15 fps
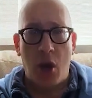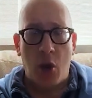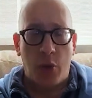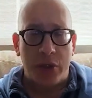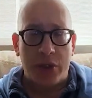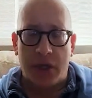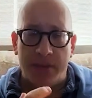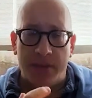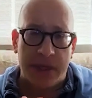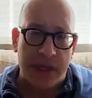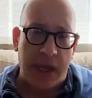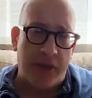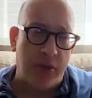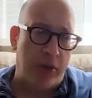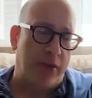which come
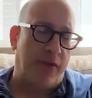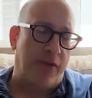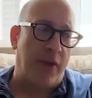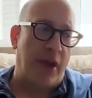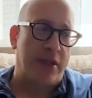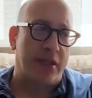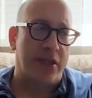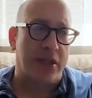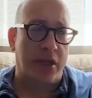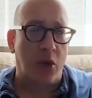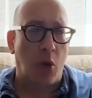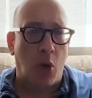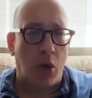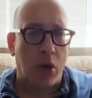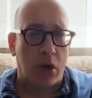together in the Franciscan
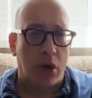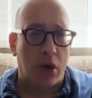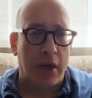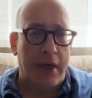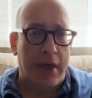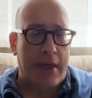order.